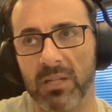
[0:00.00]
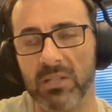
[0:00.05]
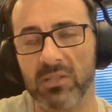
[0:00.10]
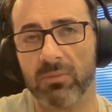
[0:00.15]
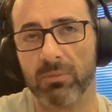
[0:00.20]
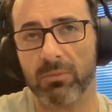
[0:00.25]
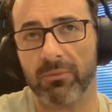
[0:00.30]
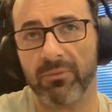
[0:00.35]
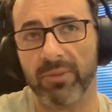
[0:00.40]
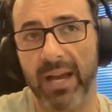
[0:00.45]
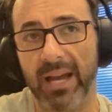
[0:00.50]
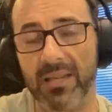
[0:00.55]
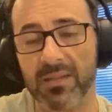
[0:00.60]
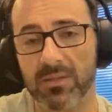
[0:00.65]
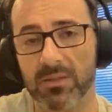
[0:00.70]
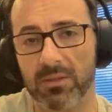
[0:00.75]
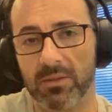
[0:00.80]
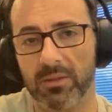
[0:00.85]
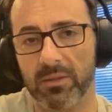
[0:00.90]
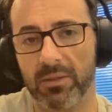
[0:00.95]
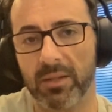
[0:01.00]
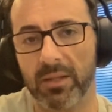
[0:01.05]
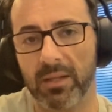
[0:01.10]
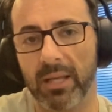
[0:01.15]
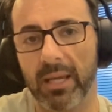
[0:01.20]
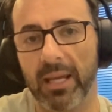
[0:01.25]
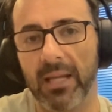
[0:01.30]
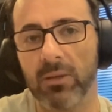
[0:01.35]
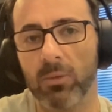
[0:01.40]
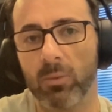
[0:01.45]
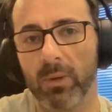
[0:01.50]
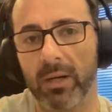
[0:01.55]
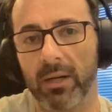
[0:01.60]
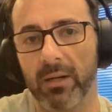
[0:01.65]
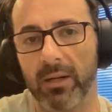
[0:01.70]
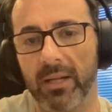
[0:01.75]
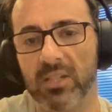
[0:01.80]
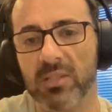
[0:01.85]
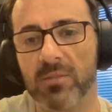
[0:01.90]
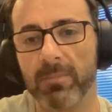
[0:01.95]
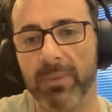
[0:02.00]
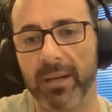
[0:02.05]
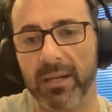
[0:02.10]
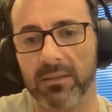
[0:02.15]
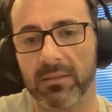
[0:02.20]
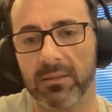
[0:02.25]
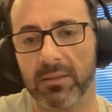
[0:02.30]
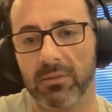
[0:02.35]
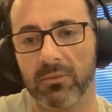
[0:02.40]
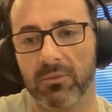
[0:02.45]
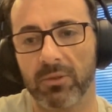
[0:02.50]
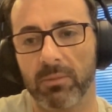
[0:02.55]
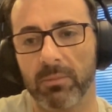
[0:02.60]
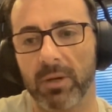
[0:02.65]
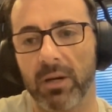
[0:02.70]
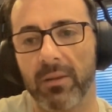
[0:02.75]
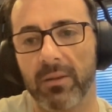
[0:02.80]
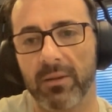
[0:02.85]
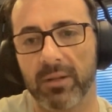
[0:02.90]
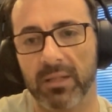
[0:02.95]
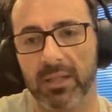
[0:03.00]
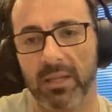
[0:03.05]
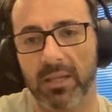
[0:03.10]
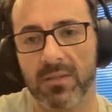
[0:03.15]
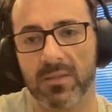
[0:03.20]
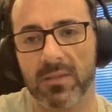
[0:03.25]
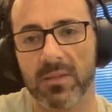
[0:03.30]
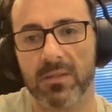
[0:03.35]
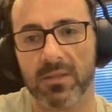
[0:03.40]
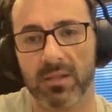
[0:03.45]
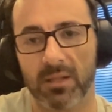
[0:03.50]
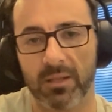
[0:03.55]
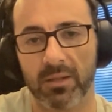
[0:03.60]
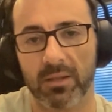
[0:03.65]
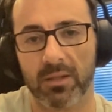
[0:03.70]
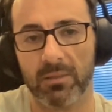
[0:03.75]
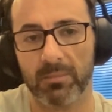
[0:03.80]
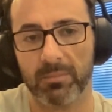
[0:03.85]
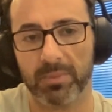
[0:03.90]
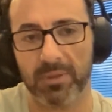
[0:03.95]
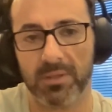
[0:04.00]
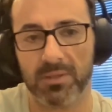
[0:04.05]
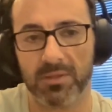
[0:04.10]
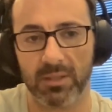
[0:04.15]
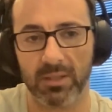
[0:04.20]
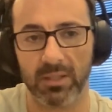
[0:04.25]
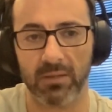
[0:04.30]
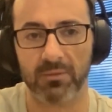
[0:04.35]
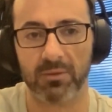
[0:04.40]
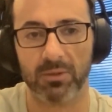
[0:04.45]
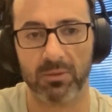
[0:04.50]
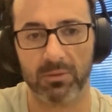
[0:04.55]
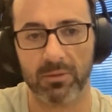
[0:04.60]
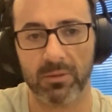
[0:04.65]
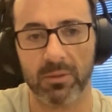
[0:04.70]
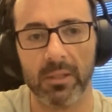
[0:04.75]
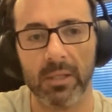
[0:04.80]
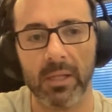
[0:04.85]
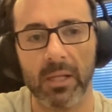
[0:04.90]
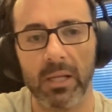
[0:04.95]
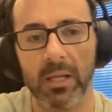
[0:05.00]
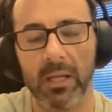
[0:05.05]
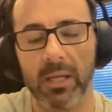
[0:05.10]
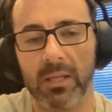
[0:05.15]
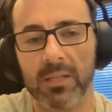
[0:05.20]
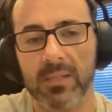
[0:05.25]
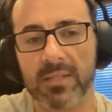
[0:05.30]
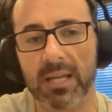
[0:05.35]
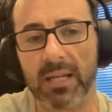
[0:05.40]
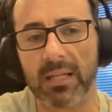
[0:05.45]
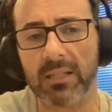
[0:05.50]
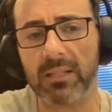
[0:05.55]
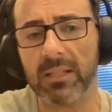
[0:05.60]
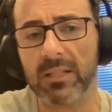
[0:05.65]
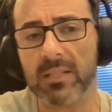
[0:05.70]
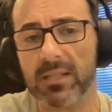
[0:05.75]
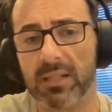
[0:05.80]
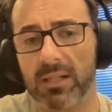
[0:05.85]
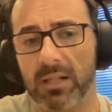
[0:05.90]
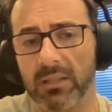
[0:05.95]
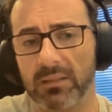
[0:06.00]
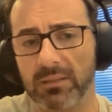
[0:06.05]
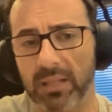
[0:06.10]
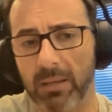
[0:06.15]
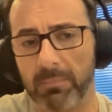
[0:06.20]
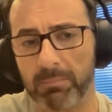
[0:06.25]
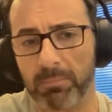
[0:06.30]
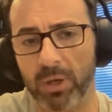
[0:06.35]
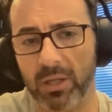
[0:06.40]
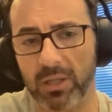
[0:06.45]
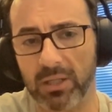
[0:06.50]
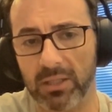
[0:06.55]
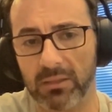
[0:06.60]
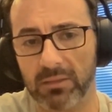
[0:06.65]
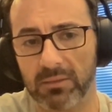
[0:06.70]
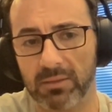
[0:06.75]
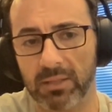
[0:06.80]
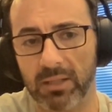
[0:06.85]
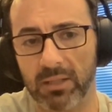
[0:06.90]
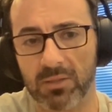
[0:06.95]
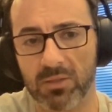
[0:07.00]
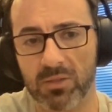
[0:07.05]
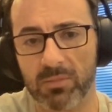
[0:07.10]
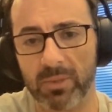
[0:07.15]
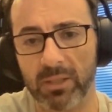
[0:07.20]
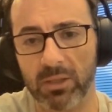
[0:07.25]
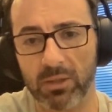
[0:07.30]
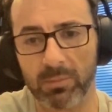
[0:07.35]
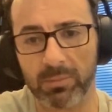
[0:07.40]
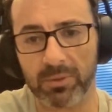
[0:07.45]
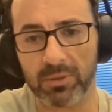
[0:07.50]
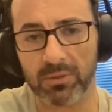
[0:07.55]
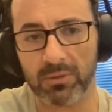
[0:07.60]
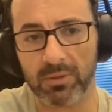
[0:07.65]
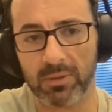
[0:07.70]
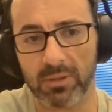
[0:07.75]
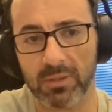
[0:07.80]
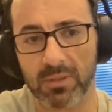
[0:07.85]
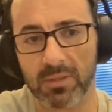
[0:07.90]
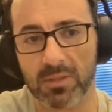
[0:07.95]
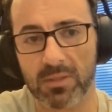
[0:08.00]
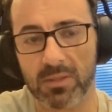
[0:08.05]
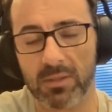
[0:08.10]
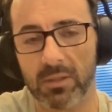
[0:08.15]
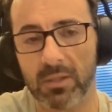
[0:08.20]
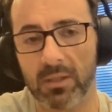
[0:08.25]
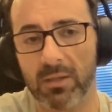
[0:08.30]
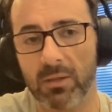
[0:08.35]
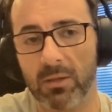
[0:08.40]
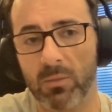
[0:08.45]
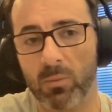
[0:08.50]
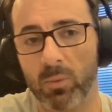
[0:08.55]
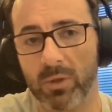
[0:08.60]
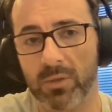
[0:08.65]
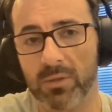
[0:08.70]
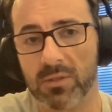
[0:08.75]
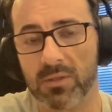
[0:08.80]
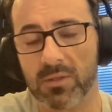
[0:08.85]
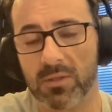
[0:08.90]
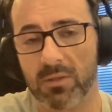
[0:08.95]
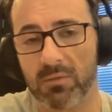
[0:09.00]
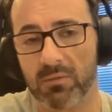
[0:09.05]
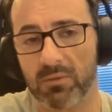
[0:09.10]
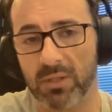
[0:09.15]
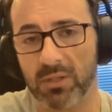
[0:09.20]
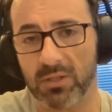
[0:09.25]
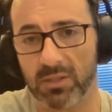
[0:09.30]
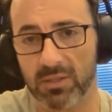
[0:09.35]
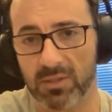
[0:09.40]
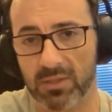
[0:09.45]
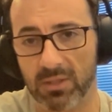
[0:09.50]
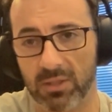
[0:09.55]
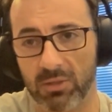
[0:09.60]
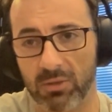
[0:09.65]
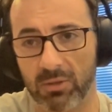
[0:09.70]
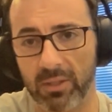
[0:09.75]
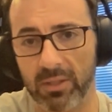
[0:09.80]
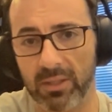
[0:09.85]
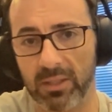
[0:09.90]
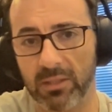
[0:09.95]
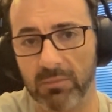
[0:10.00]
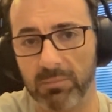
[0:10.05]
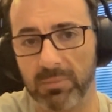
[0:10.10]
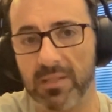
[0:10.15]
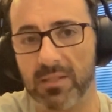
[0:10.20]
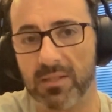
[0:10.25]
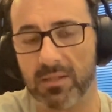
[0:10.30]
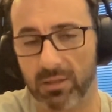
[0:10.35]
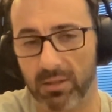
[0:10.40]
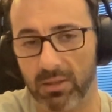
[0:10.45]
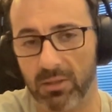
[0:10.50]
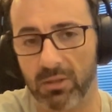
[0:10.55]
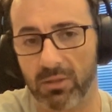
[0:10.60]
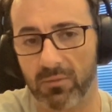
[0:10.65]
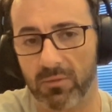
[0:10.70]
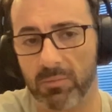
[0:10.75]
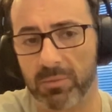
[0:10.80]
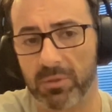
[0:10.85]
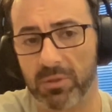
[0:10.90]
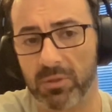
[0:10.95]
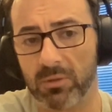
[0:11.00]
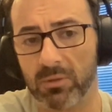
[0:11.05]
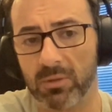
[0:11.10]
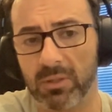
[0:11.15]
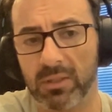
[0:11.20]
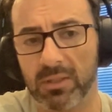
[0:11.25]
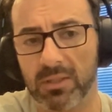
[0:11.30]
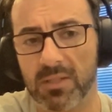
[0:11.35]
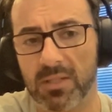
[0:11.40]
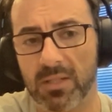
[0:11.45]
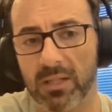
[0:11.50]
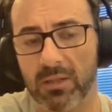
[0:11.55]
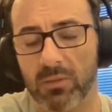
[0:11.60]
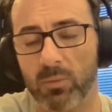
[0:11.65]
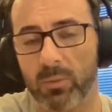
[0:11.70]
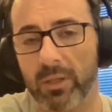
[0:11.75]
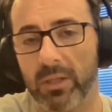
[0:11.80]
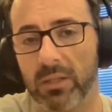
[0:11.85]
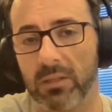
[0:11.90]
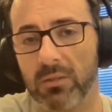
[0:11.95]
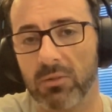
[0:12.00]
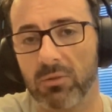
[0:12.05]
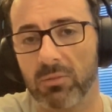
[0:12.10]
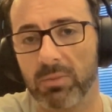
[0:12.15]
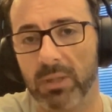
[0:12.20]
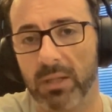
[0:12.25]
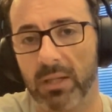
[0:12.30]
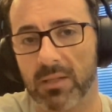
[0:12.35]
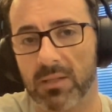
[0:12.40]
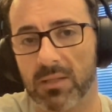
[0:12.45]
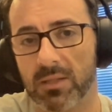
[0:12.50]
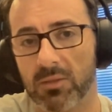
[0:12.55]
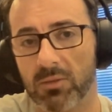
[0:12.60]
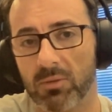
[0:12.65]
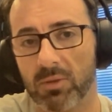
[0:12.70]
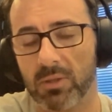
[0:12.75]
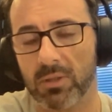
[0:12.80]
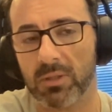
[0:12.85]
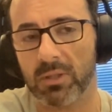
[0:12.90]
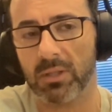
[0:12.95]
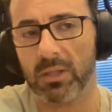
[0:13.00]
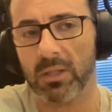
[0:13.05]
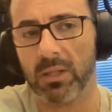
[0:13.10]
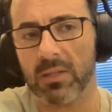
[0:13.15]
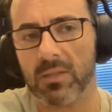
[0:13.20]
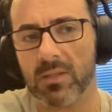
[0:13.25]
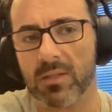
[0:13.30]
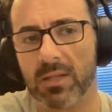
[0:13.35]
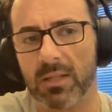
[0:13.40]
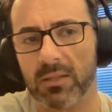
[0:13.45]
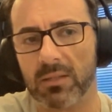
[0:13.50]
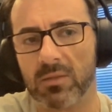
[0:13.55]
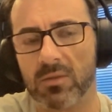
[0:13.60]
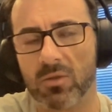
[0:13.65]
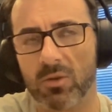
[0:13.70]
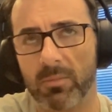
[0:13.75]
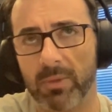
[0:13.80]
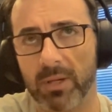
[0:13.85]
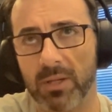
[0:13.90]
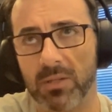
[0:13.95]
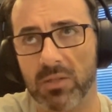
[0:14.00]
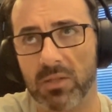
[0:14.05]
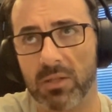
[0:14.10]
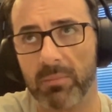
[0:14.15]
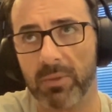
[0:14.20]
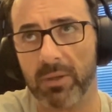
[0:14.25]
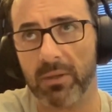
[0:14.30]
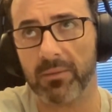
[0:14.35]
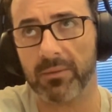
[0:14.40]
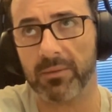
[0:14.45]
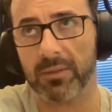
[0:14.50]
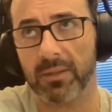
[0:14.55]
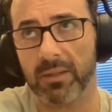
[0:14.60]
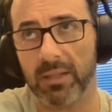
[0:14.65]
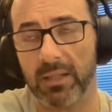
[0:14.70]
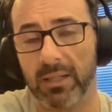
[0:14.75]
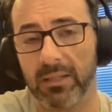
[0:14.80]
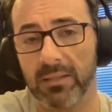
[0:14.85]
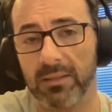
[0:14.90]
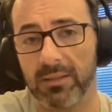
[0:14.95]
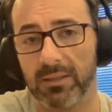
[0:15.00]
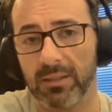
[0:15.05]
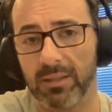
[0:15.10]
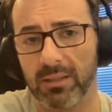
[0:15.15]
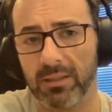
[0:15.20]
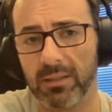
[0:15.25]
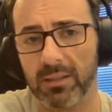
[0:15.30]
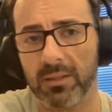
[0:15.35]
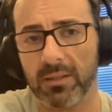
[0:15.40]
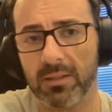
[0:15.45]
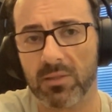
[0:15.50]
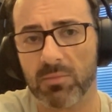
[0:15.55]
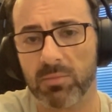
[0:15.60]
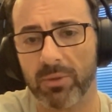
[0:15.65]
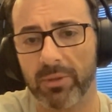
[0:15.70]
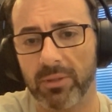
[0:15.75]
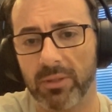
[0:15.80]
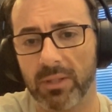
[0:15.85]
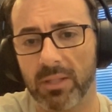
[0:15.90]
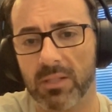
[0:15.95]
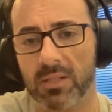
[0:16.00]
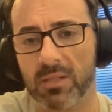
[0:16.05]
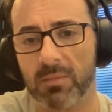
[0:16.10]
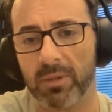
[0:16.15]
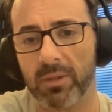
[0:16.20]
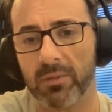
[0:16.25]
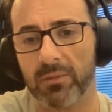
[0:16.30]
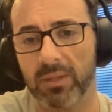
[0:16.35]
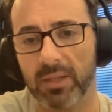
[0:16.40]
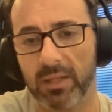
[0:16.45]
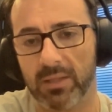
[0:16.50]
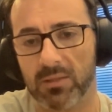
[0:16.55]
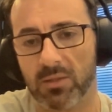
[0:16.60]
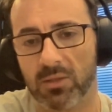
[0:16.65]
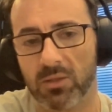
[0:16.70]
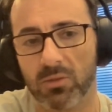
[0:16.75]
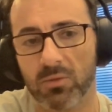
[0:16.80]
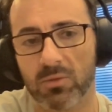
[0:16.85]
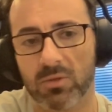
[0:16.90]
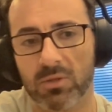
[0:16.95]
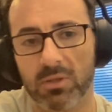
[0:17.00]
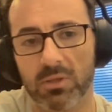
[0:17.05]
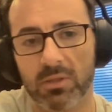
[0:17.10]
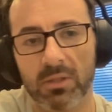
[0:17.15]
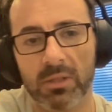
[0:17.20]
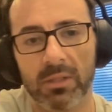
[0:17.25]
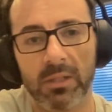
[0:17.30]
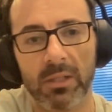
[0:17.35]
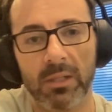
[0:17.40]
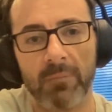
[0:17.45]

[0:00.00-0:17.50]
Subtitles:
much faster than anywhere expected from other cases and other companies that have grown. Second is an untapped market. There are so many opportunities. Once the region is ignored, that means there are a lot of opportunities here waiting to be executed. It's not so much about the idea at this point. It's about the execution.